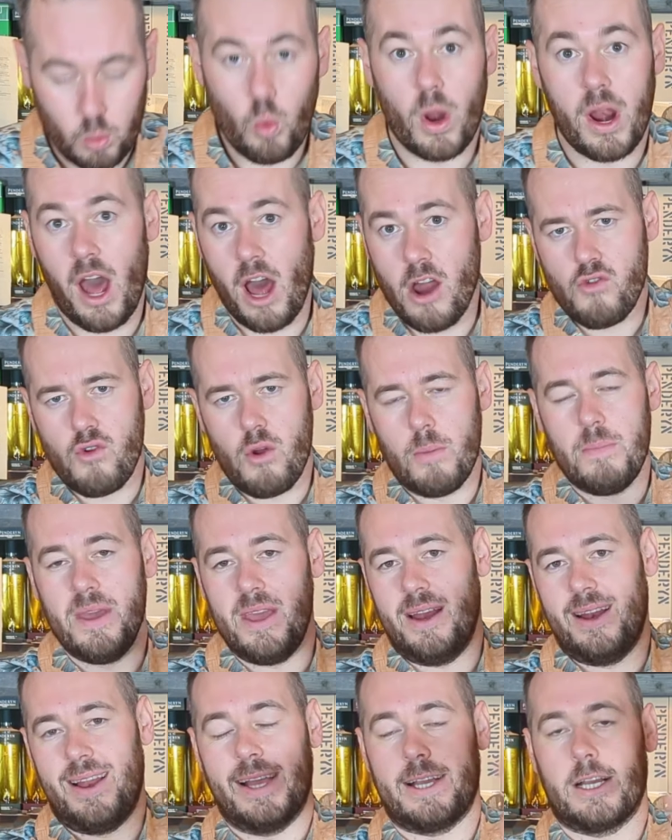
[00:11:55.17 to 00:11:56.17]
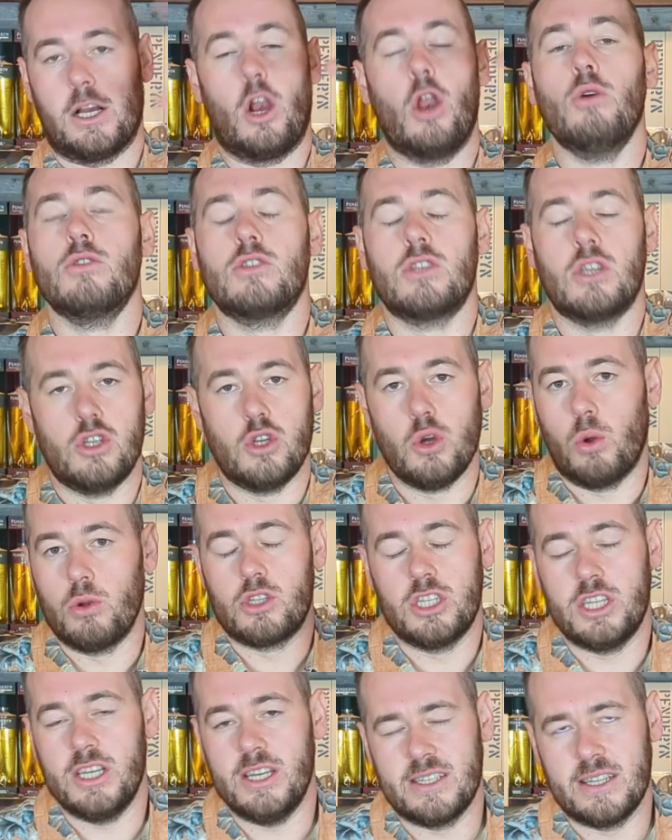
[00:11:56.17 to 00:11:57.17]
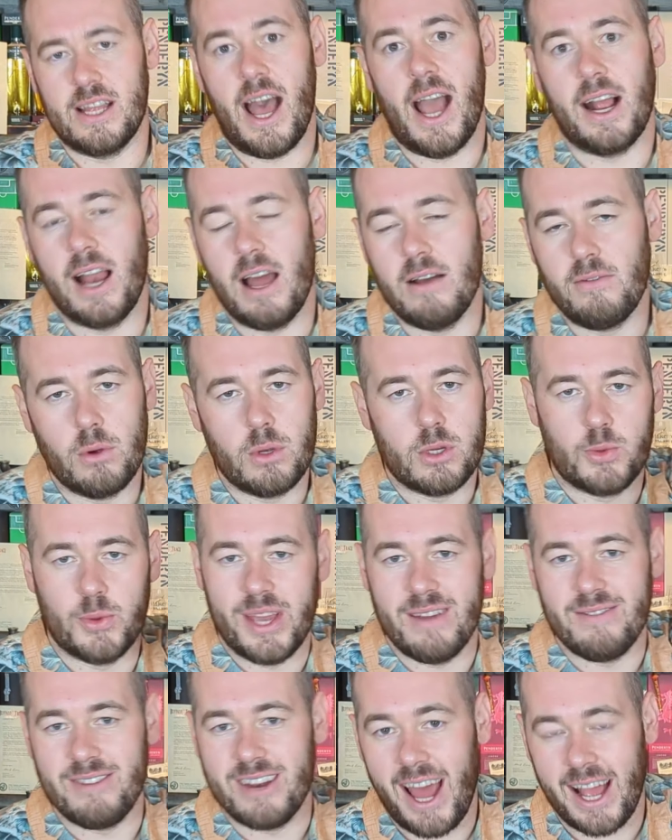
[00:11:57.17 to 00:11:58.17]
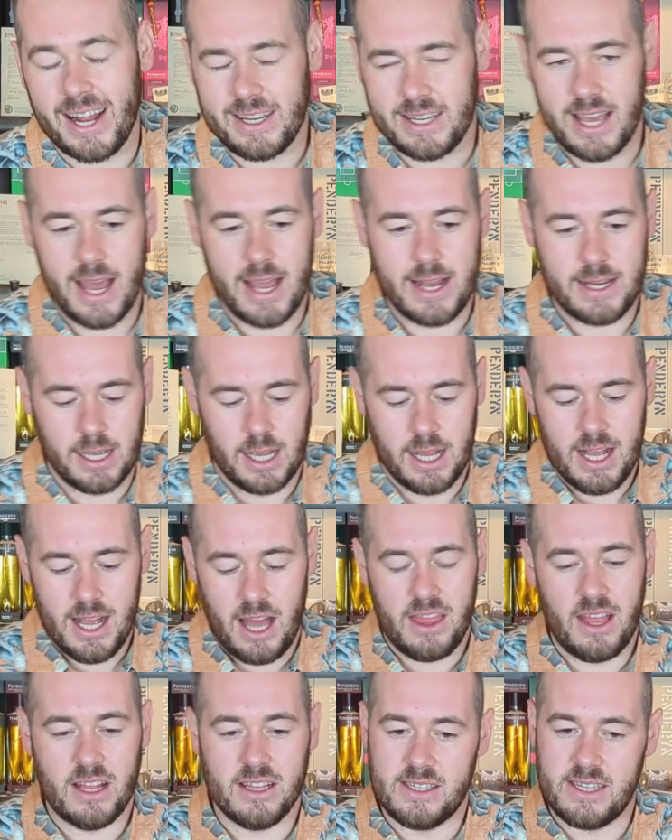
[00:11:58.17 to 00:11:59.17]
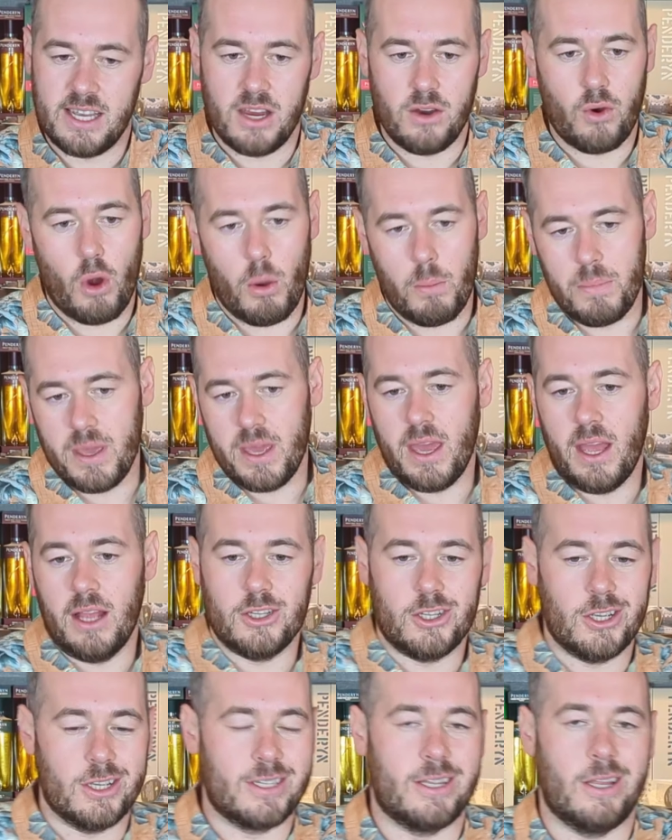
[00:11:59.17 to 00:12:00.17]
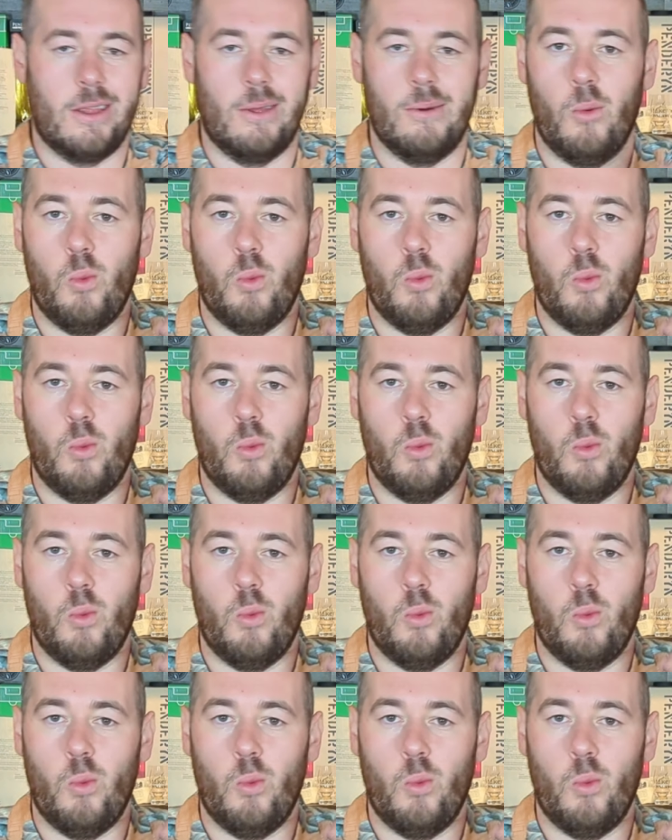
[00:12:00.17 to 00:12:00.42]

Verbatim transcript: one hundred being like close to George T. Stagg level, which we gave a ninety-eight, and then zero being just the